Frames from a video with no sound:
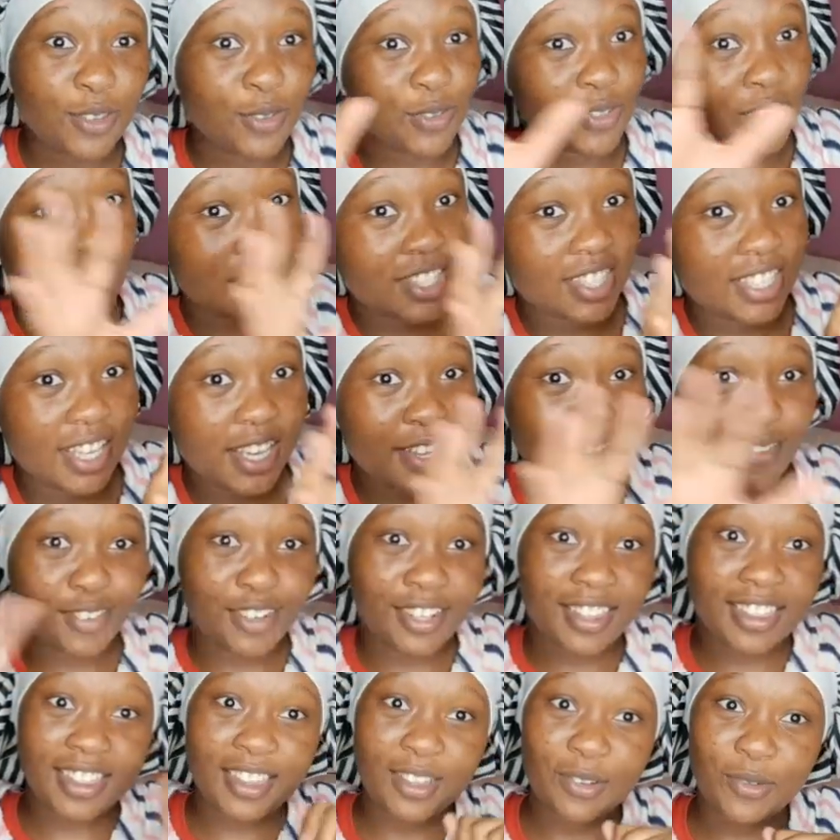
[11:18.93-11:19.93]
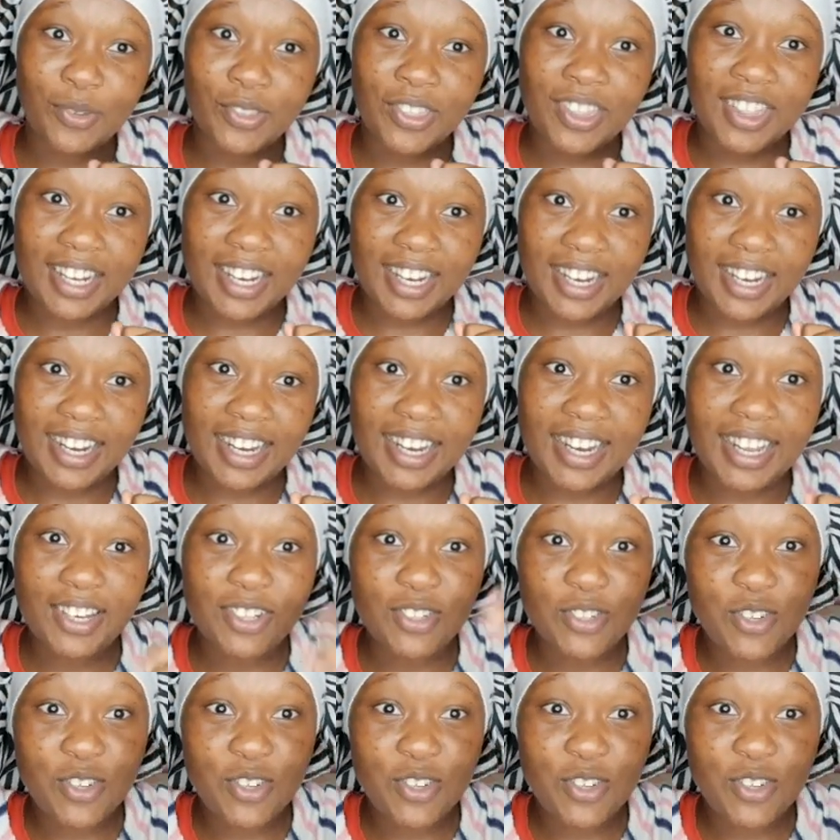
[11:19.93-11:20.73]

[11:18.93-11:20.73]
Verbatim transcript: you see everything with the ring light